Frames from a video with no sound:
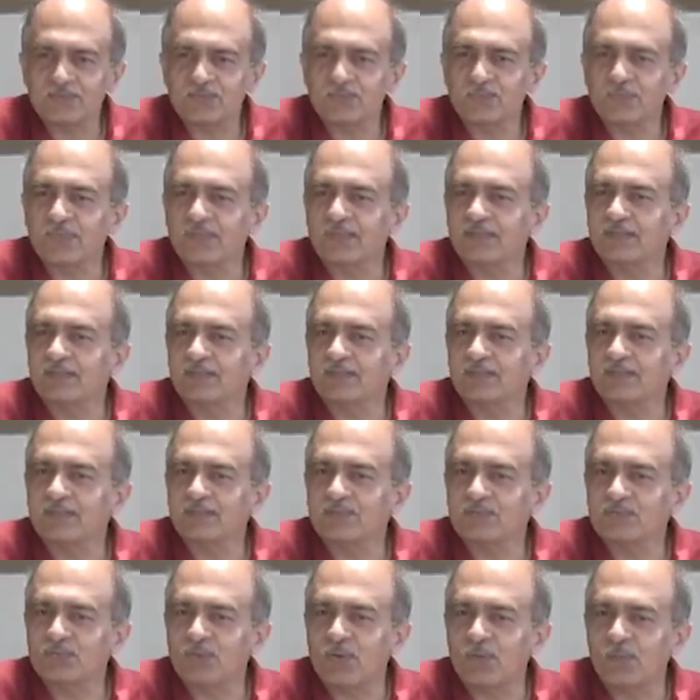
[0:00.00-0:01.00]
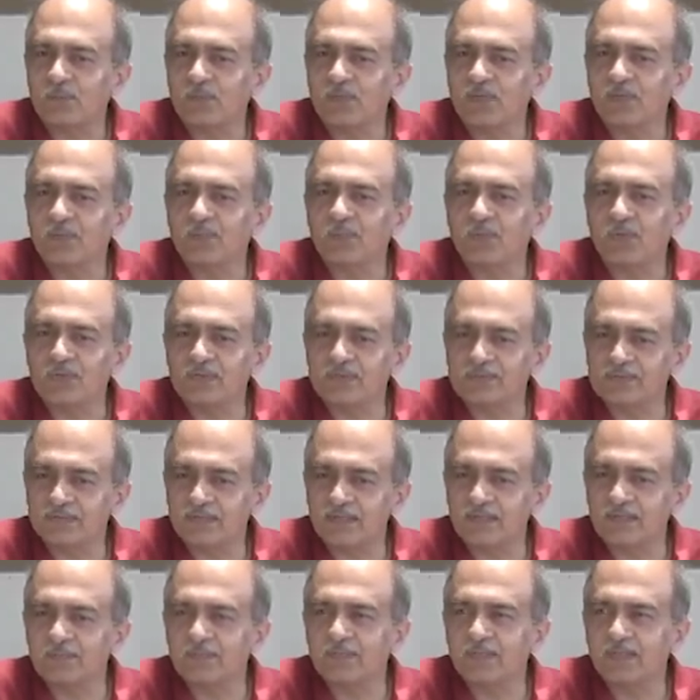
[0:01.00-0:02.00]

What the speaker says: to whether these shopping malls can